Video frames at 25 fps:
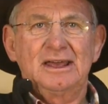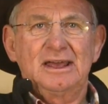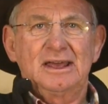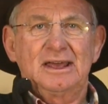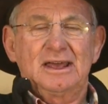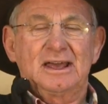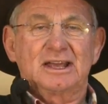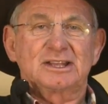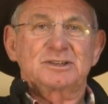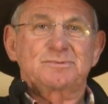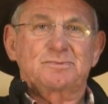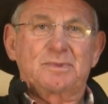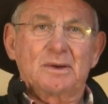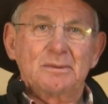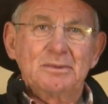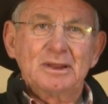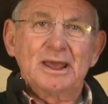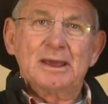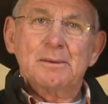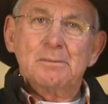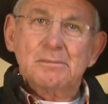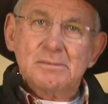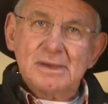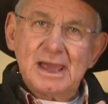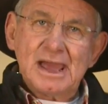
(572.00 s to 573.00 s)
It's probably
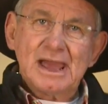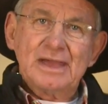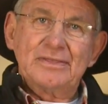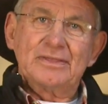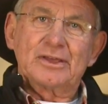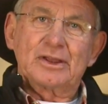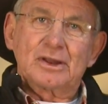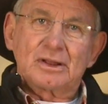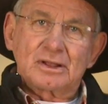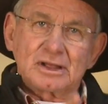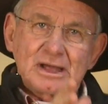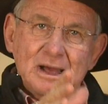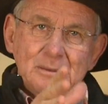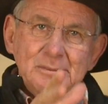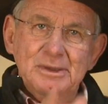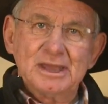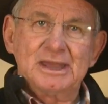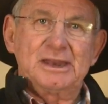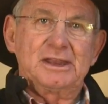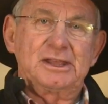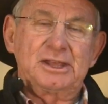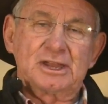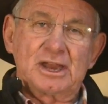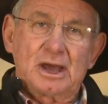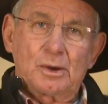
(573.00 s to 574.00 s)
a man that'll come
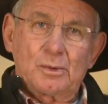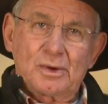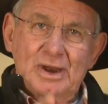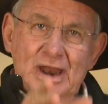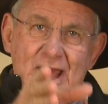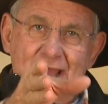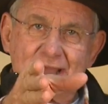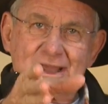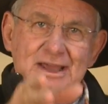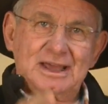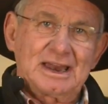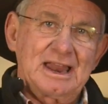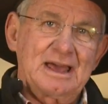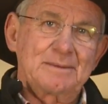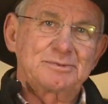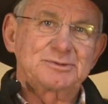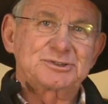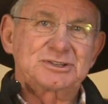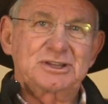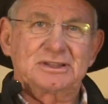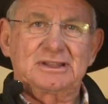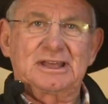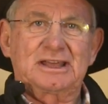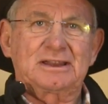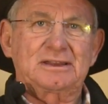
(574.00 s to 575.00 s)
in. You know, when I collapsed
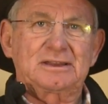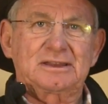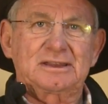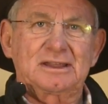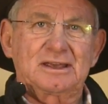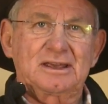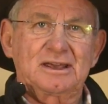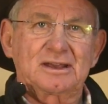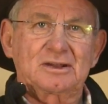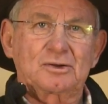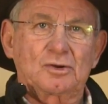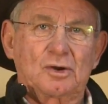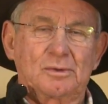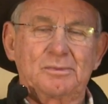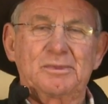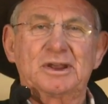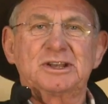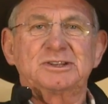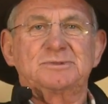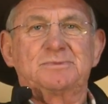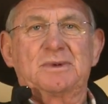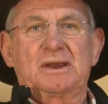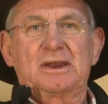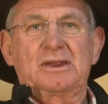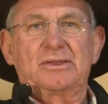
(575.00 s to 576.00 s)
in that
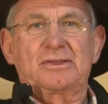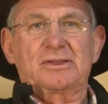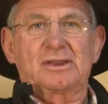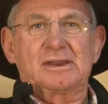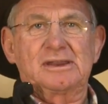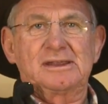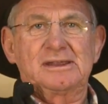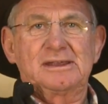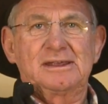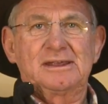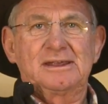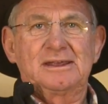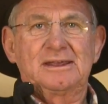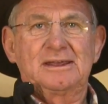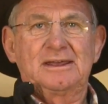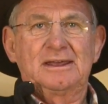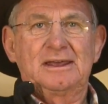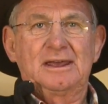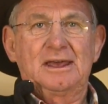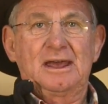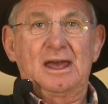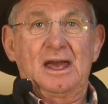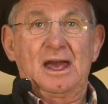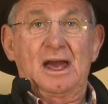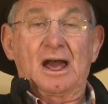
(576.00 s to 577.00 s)
Comrades Marathon,
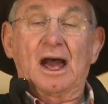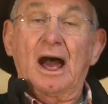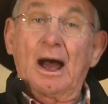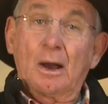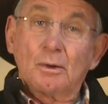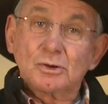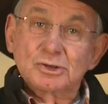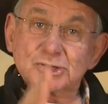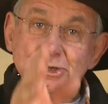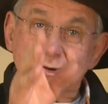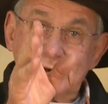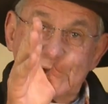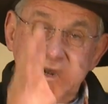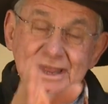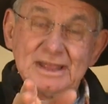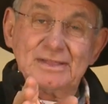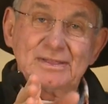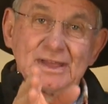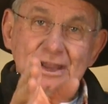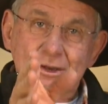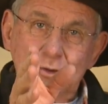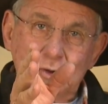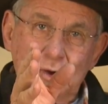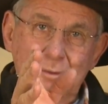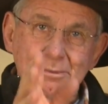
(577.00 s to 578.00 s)
I was running
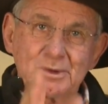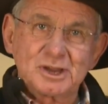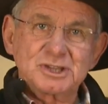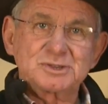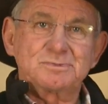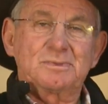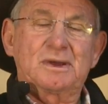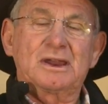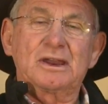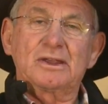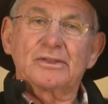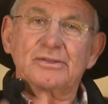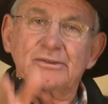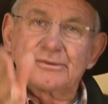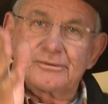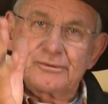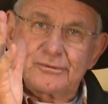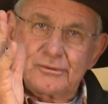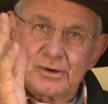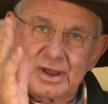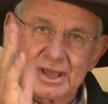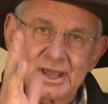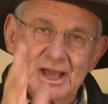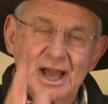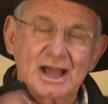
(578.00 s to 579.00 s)
that Comrades Marathon
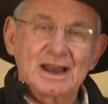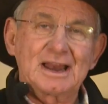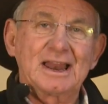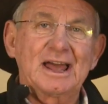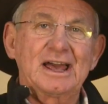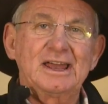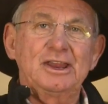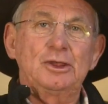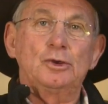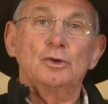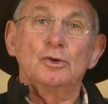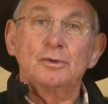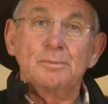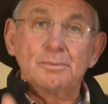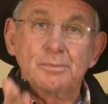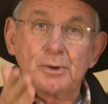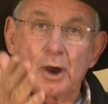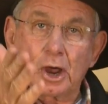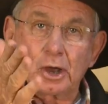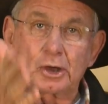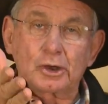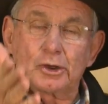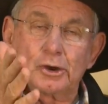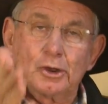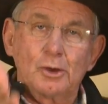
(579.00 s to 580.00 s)
for a young lady who'd
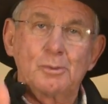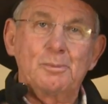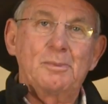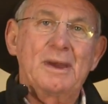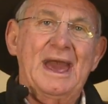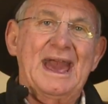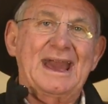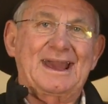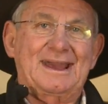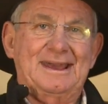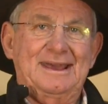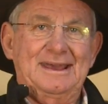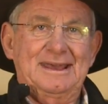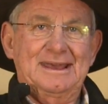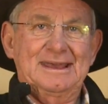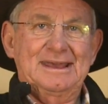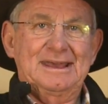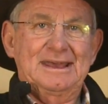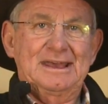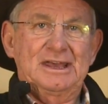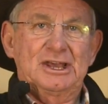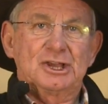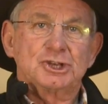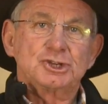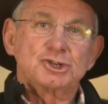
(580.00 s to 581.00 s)
broken her back.
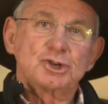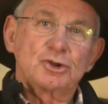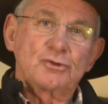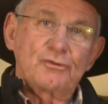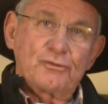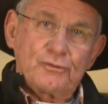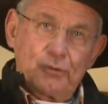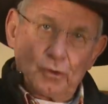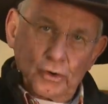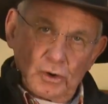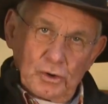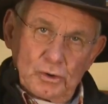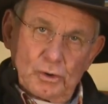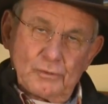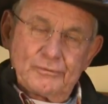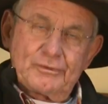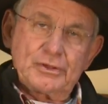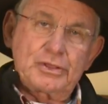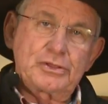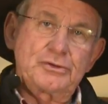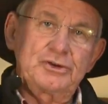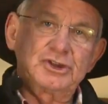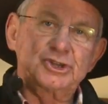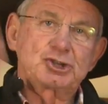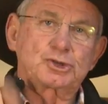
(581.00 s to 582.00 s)
She'd fallen off a
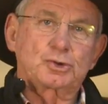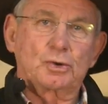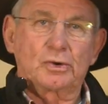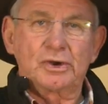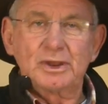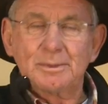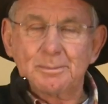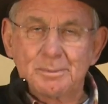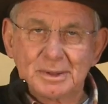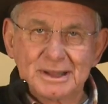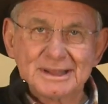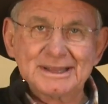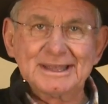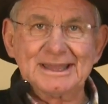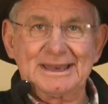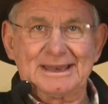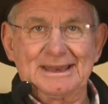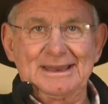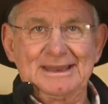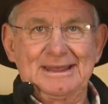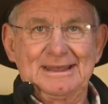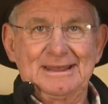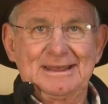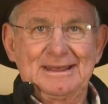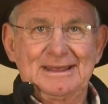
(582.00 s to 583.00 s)
three-story building.
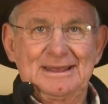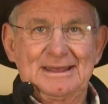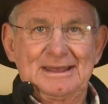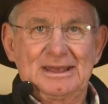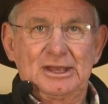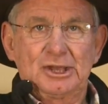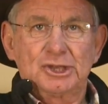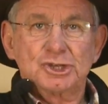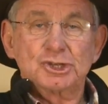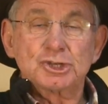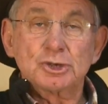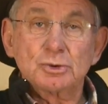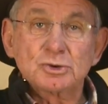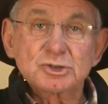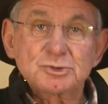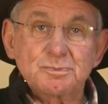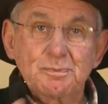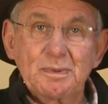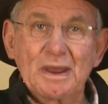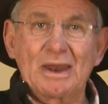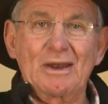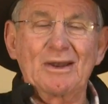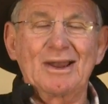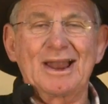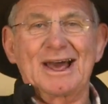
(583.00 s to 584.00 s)
She was
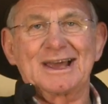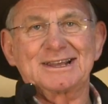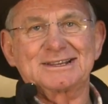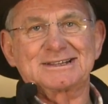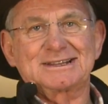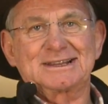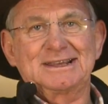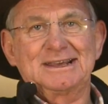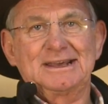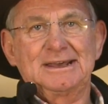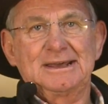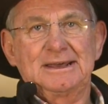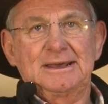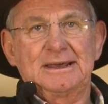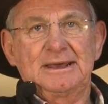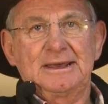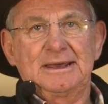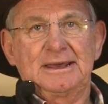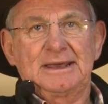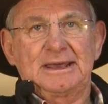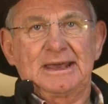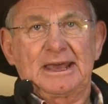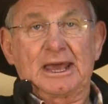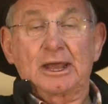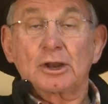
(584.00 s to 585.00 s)
paralyzed,
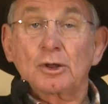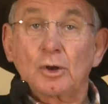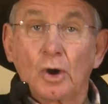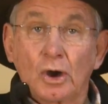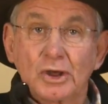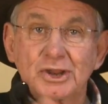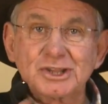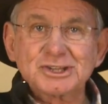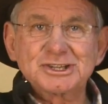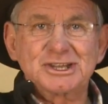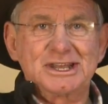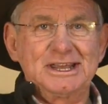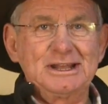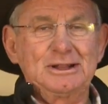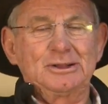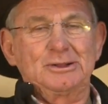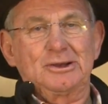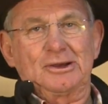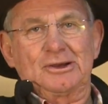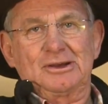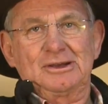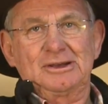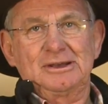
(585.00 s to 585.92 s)
and God has healed her.